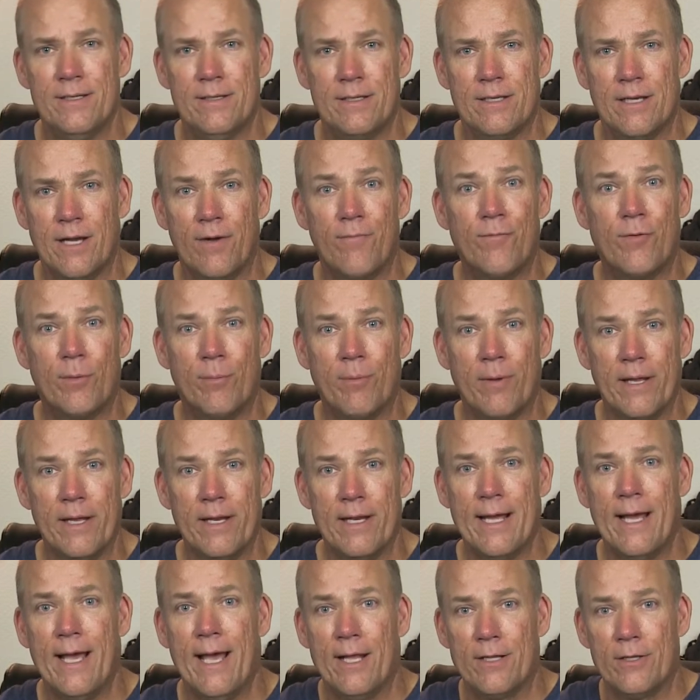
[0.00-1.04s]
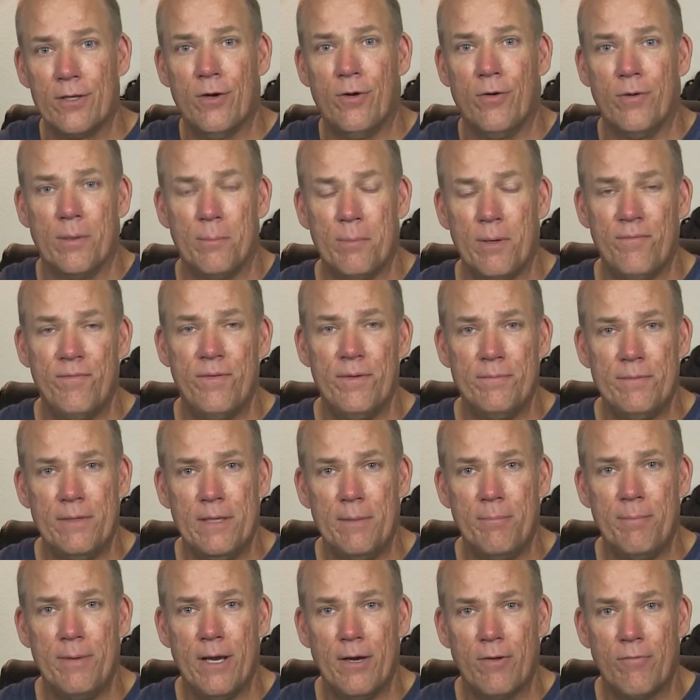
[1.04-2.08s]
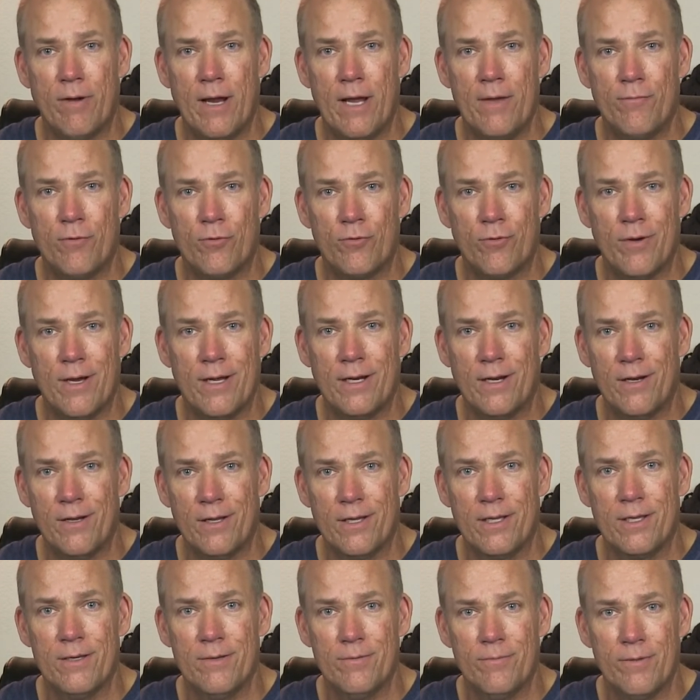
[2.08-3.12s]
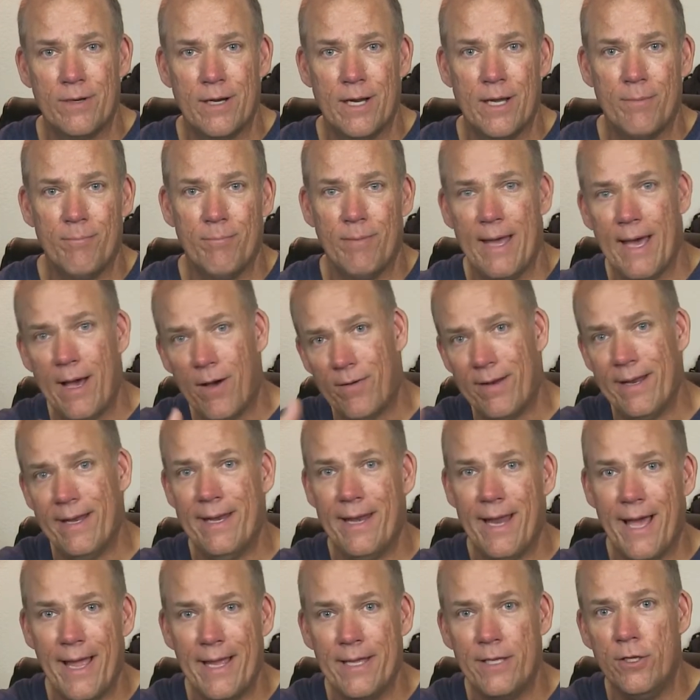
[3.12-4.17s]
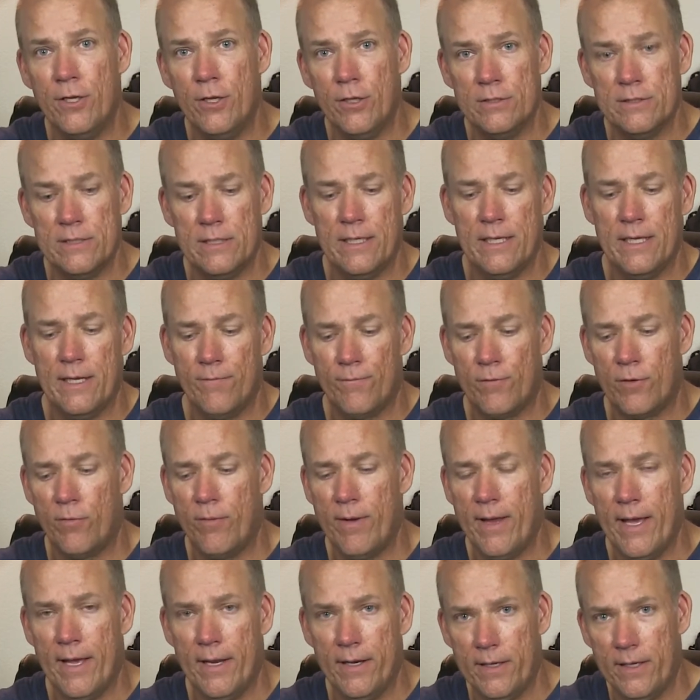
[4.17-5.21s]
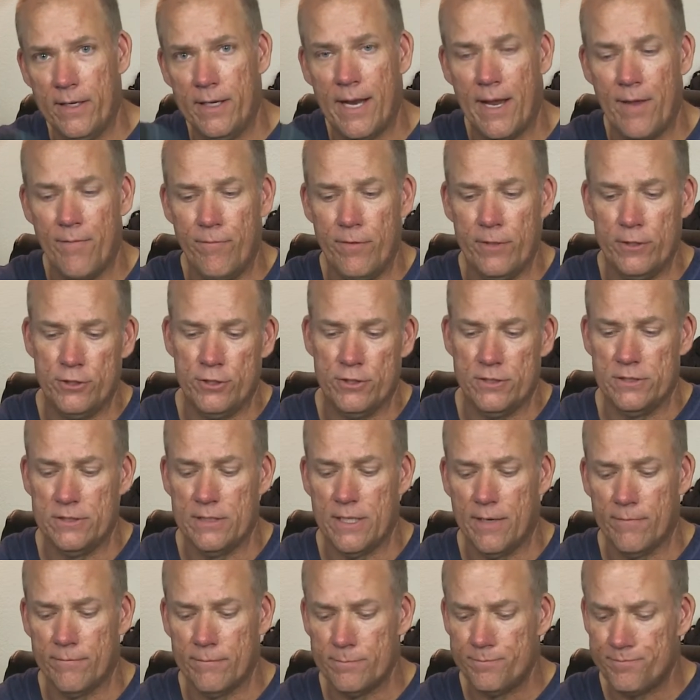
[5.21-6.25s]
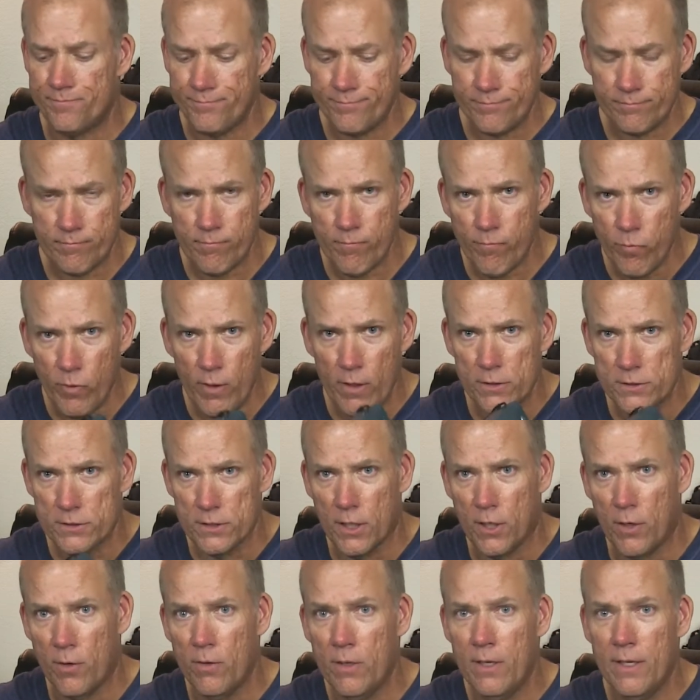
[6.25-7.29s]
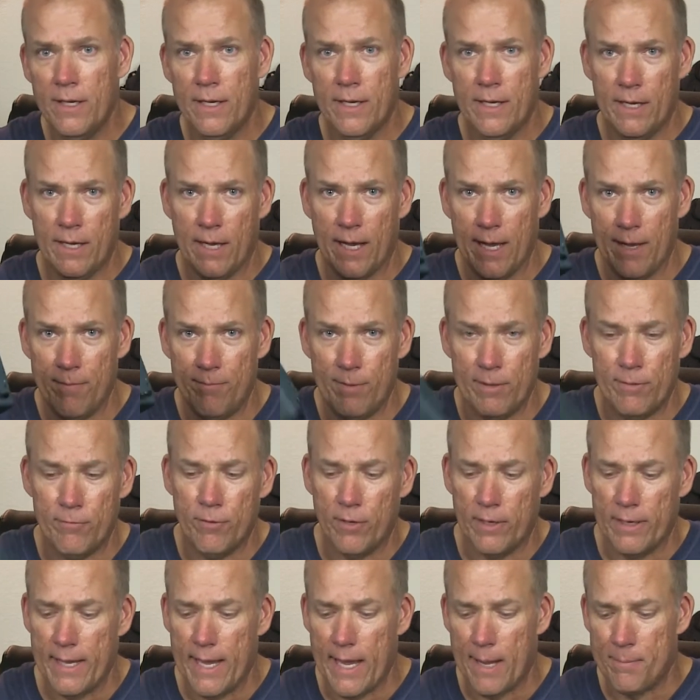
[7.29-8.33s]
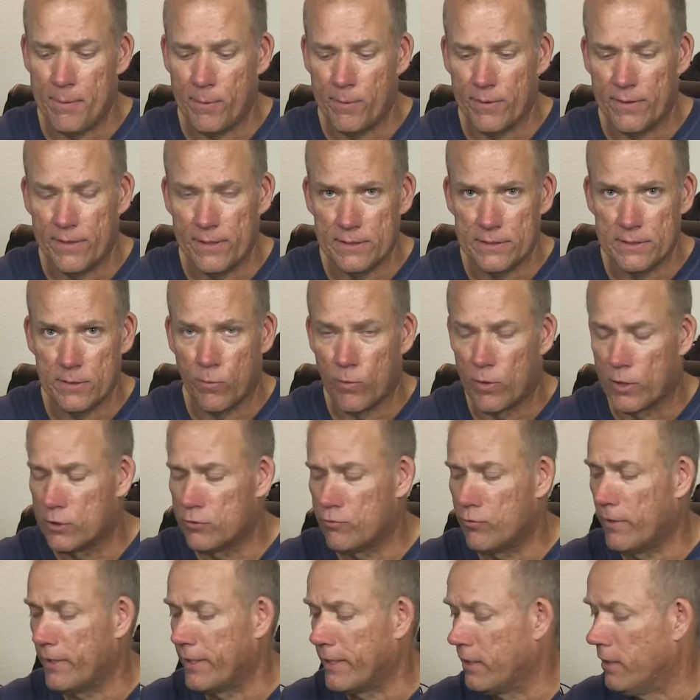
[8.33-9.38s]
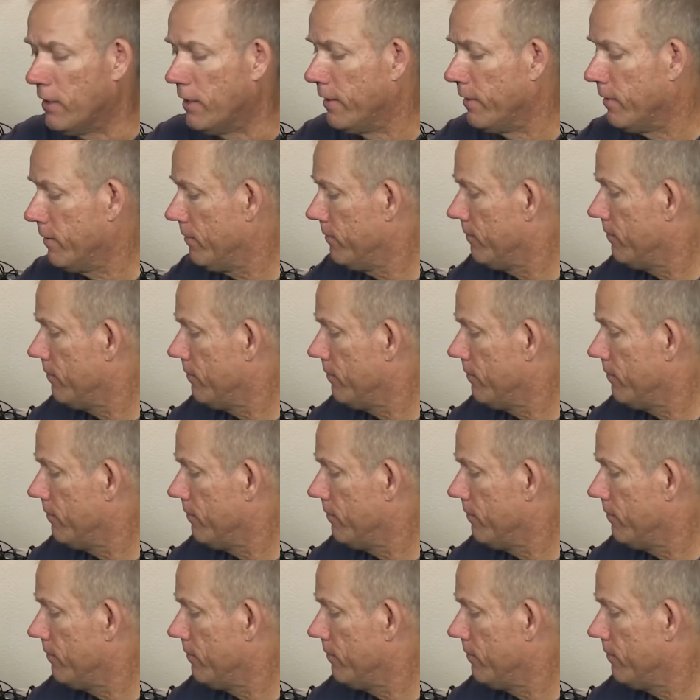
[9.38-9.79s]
comfortably, and I have to hold up a 15-pound rifle trying to look when I'm out at night using the infrared and night vision stuff. So I've been really happy with this. It works really good.